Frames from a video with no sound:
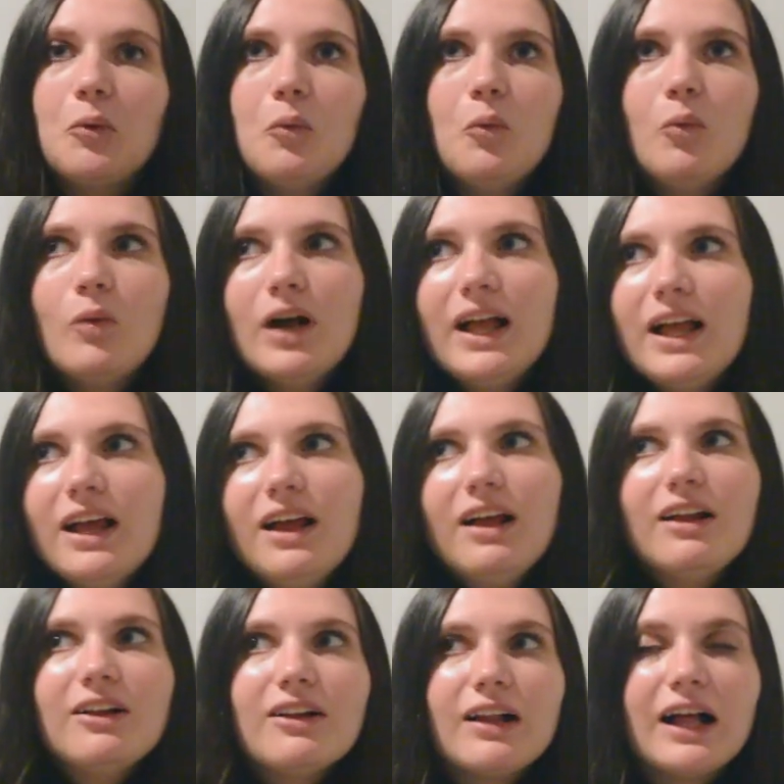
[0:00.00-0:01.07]

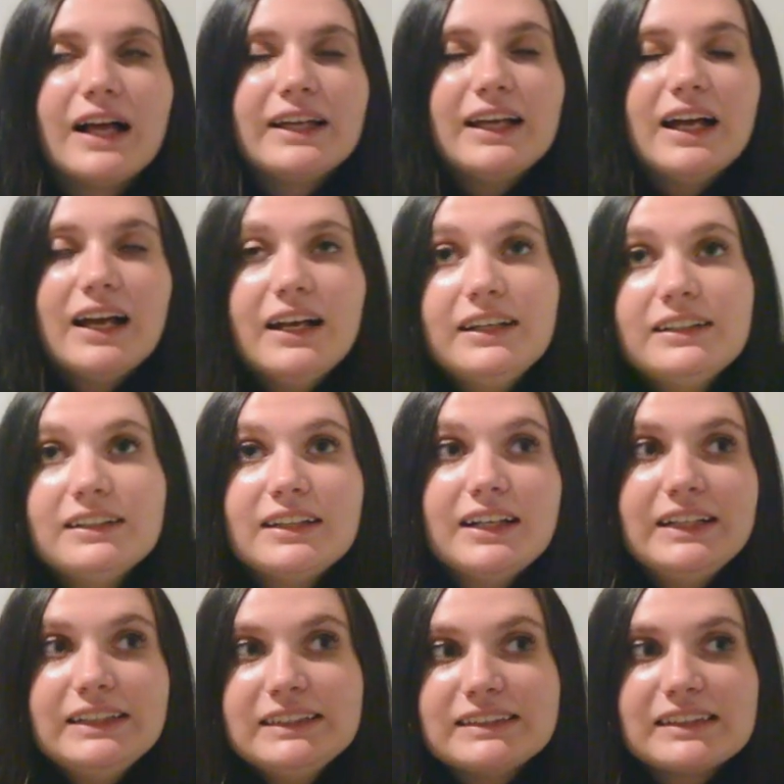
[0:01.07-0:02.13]
wow, I kind of
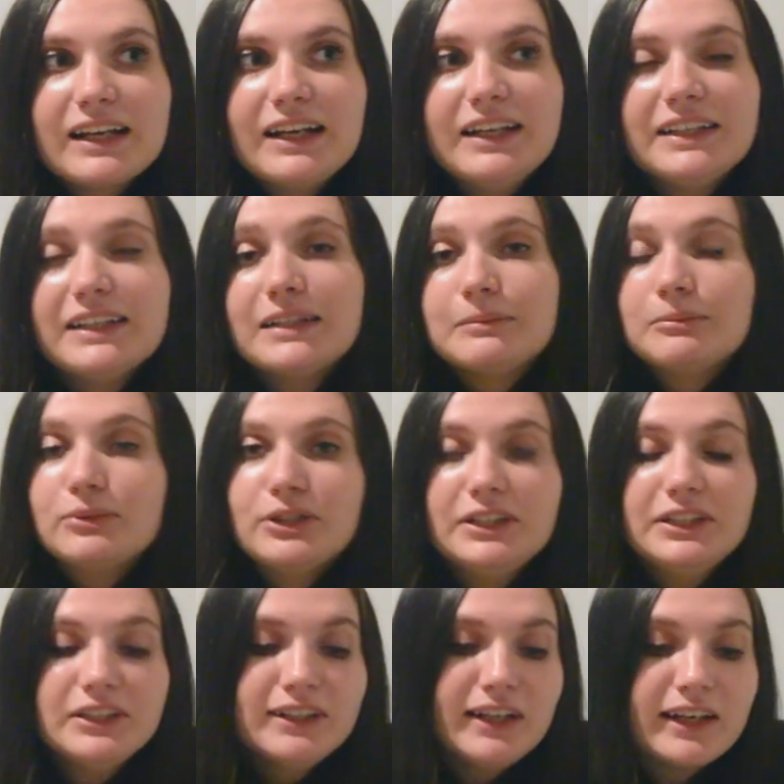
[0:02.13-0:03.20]
like psych. I'm
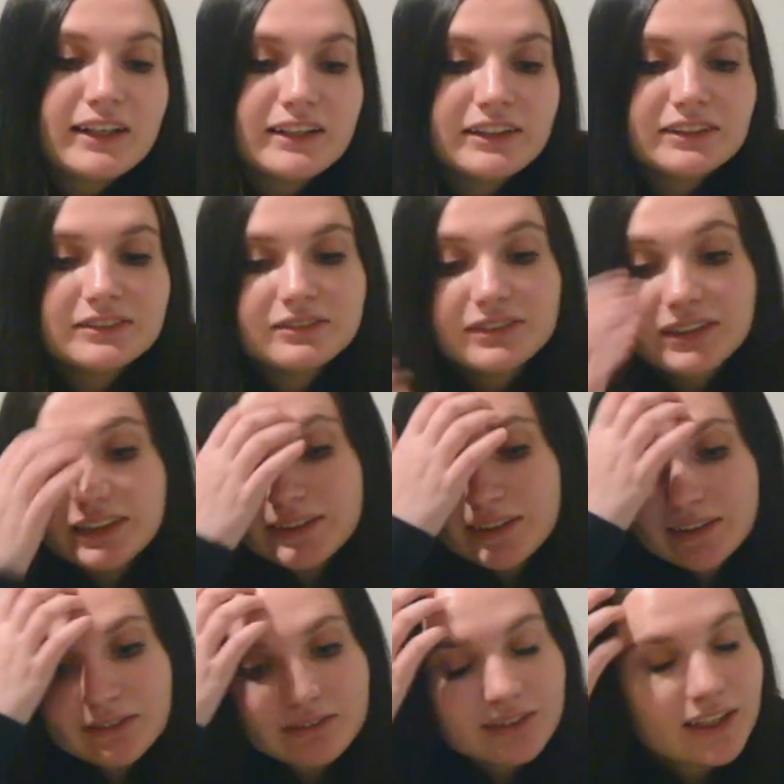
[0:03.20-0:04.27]
pretty good at it. You
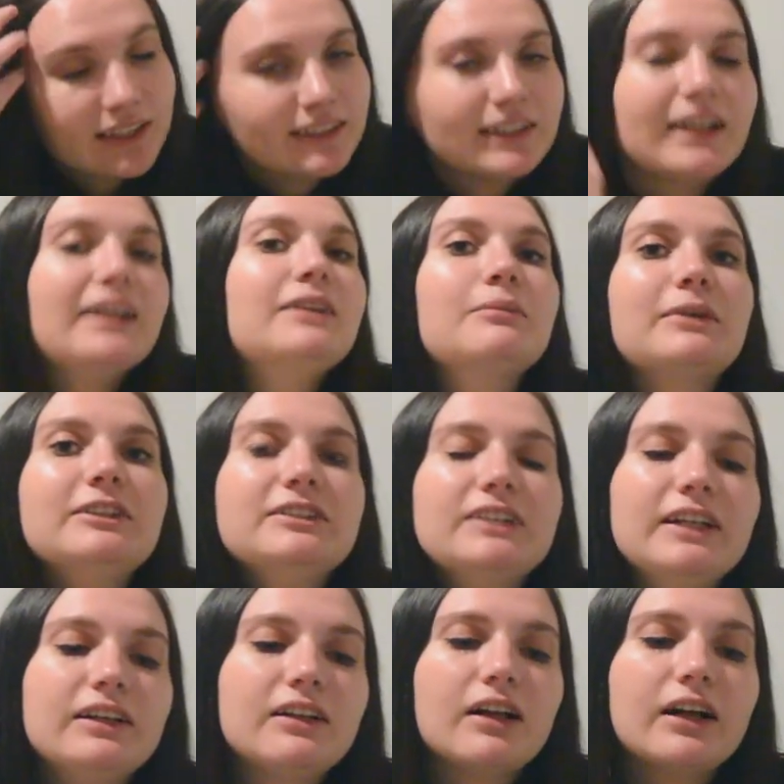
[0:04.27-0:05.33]
know, got an A in my
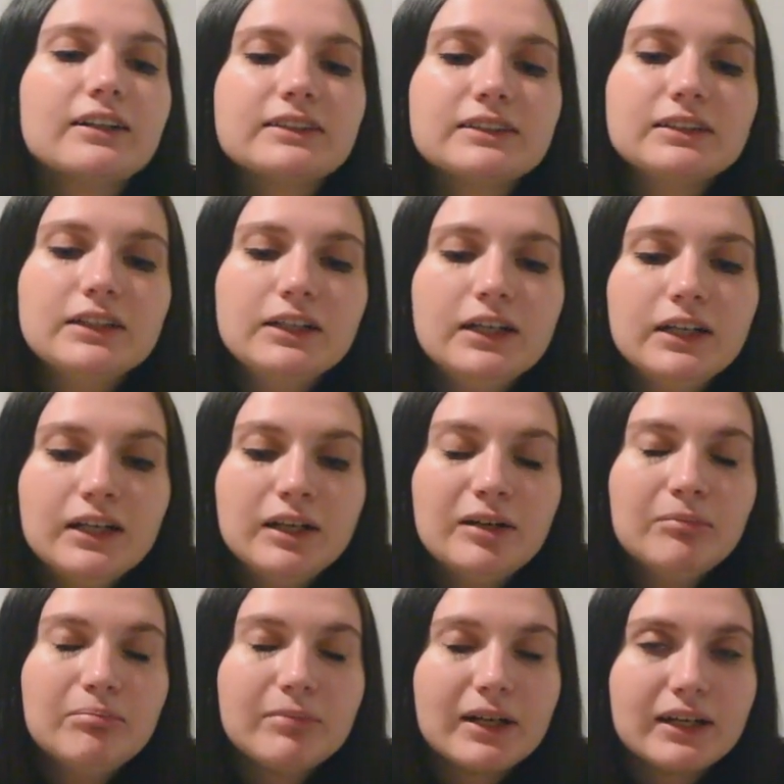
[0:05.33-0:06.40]
psych class
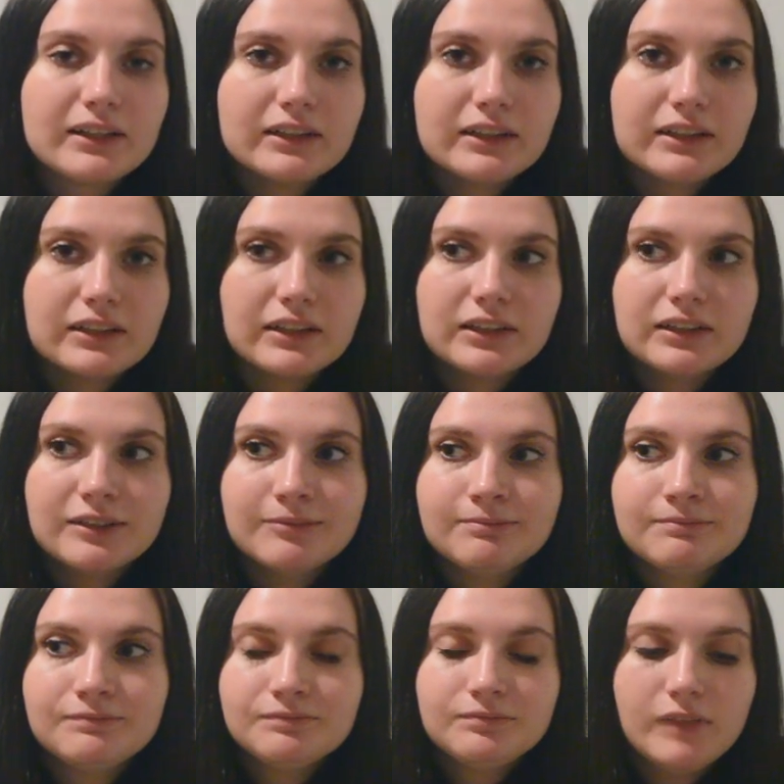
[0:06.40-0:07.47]
back at
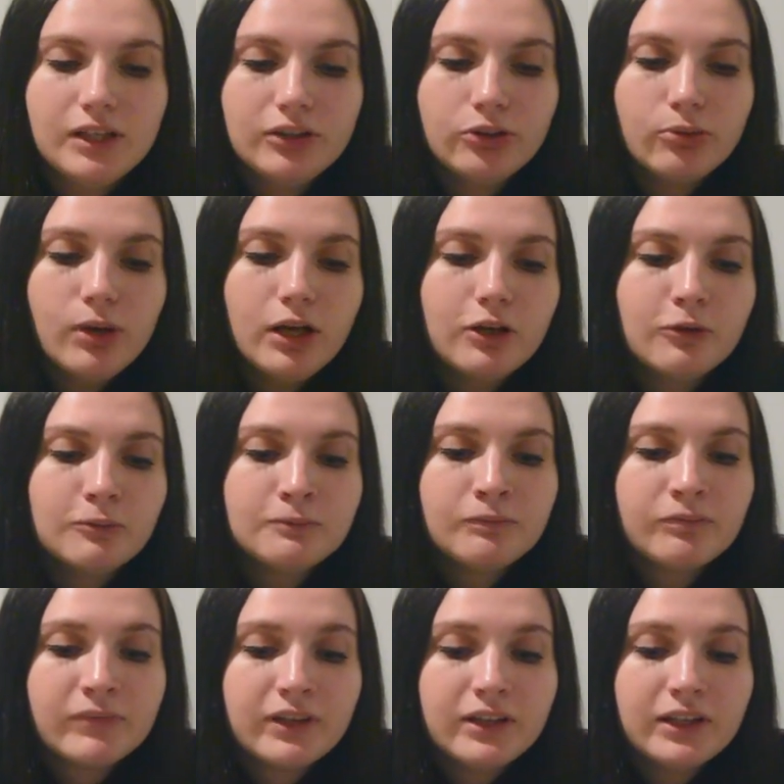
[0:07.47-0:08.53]
um, UO. And
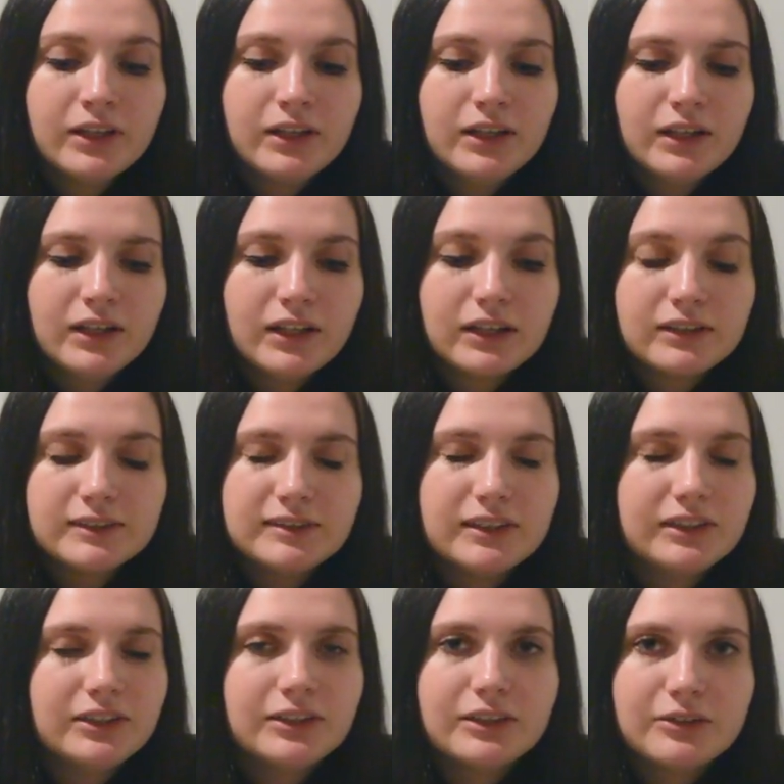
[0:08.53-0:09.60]
I was
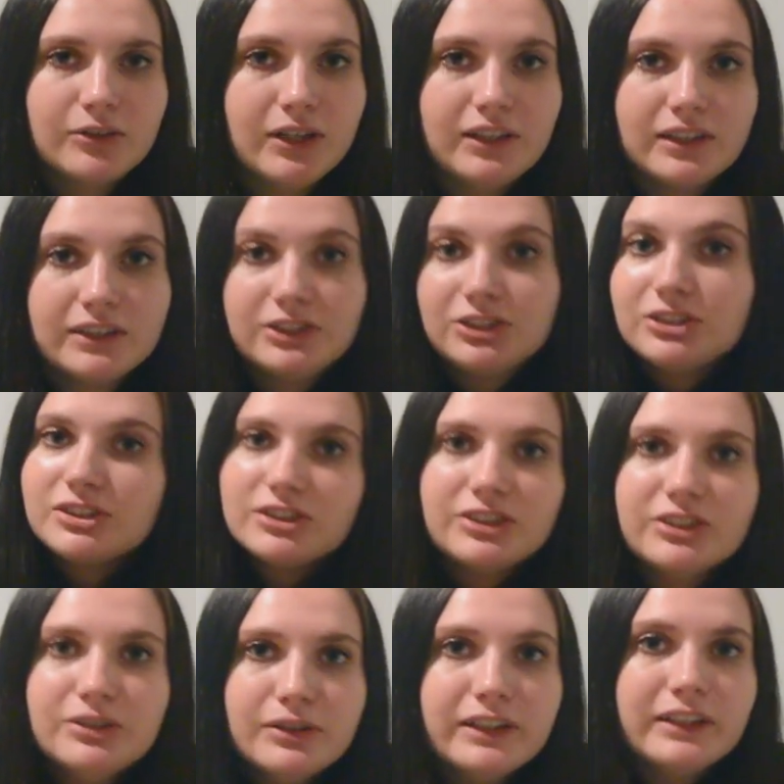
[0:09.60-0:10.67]
like, you know what, let's just
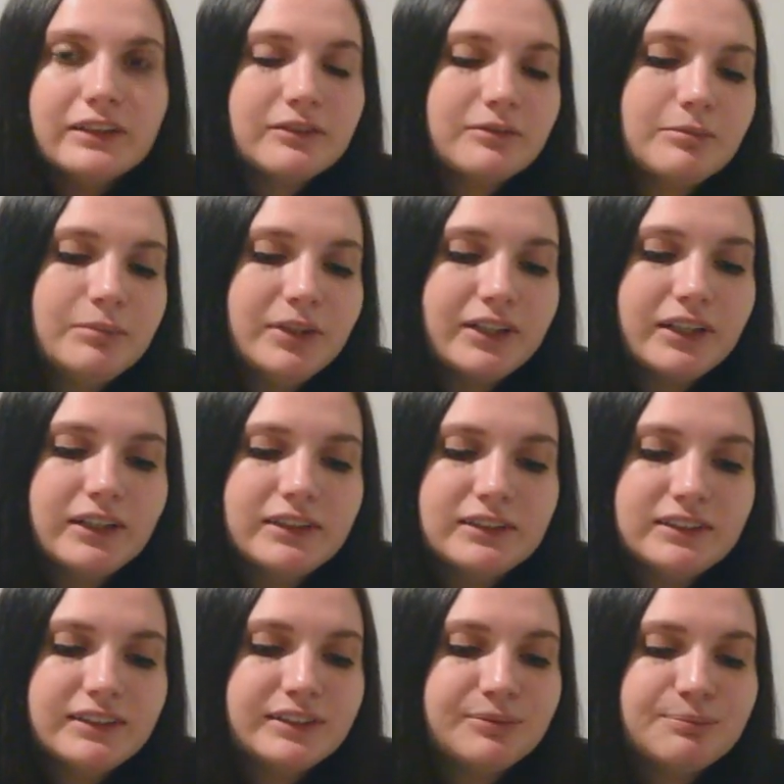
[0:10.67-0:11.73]
do it
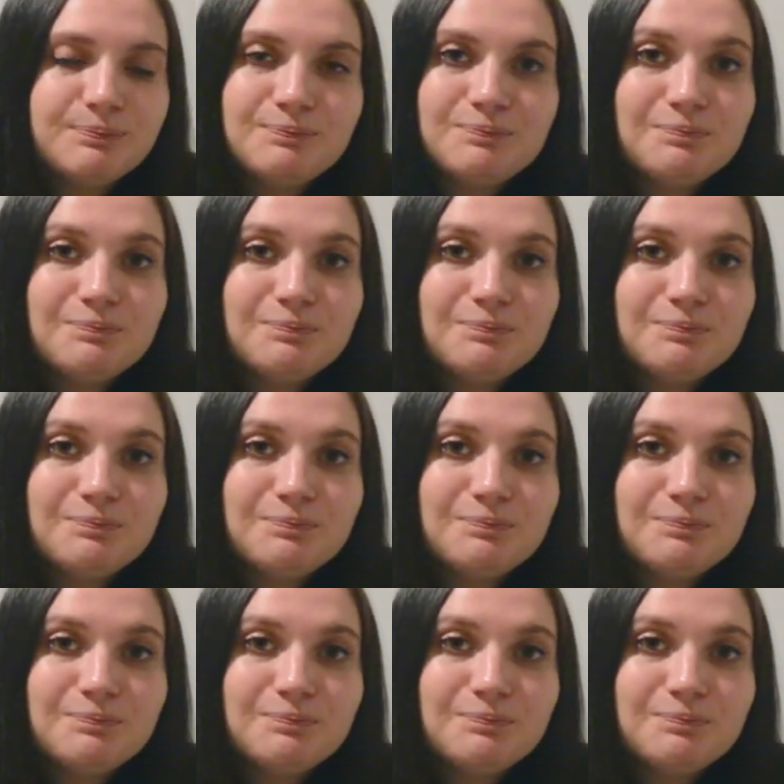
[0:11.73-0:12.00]
because